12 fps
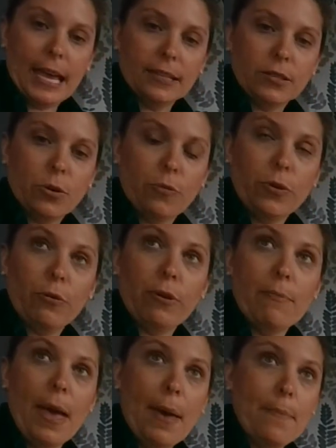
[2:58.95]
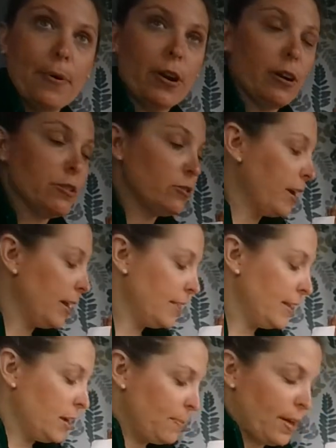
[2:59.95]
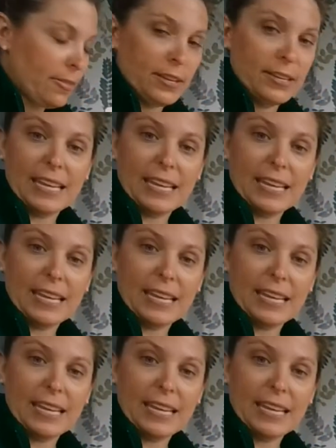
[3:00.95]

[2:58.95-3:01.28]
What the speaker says: And so if you remember, try to think about